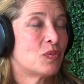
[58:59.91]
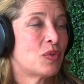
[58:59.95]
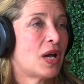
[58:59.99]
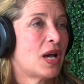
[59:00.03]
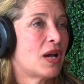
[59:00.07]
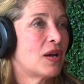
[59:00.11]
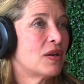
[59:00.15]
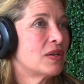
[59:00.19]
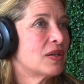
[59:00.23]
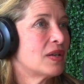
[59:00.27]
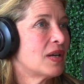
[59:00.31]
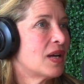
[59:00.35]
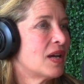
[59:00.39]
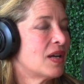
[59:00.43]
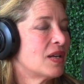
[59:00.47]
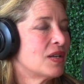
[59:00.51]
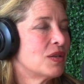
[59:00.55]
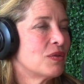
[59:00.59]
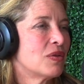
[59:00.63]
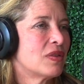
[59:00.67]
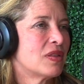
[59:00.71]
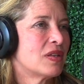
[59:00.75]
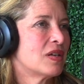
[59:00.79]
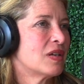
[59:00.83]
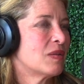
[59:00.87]
How
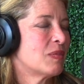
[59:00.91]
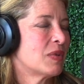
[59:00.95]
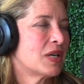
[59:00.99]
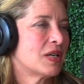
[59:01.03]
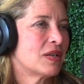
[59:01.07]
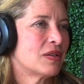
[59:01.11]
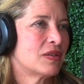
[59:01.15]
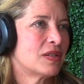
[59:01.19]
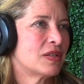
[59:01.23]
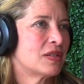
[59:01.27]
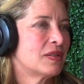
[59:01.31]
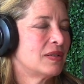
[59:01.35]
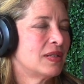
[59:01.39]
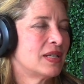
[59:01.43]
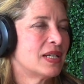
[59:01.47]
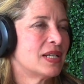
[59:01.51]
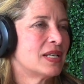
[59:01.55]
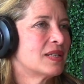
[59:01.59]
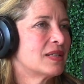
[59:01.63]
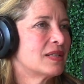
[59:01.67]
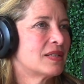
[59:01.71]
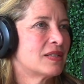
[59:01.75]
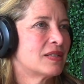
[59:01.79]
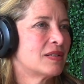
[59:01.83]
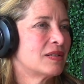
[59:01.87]
do you think about the
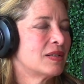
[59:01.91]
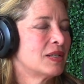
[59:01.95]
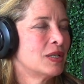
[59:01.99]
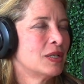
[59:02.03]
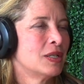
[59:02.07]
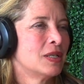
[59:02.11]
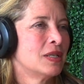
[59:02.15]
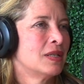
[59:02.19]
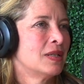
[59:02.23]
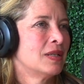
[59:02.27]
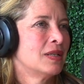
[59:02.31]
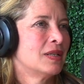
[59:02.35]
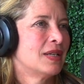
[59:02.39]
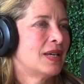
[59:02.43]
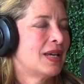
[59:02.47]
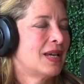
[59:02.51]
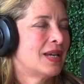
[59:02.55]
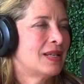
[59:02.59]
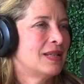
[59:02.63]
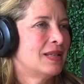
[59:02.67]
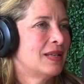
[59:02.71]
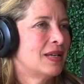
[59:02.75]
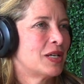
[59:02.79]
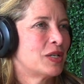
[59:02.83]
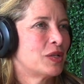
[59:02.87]
latest
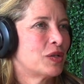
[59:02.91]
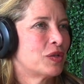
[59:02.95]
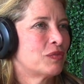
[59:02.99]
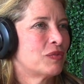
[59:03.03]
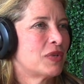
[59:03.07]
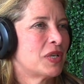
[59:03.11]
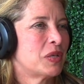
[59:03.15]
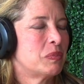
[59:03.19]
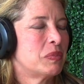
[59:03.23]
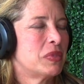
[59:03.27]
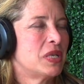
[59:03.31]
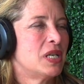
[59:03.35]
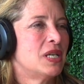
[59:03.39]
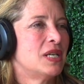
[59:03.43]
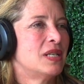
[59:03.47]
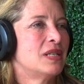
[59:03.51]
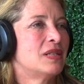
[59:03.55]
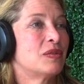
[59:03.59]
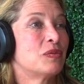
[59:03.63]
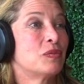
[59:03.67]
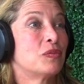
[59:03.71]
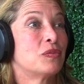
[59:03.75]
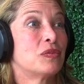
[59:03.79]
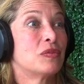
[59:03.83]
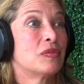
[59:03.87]
headline on red
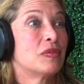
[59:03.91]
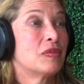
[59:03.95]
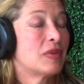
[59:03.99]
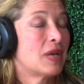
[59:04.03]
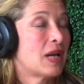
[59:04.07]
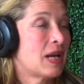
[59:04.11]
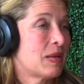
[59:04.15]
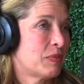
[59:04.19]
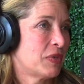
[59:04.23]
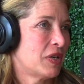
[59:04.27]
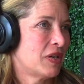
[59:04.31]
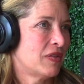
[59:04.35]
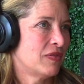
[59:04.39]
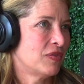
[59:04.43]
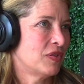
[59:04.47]
meat? I'm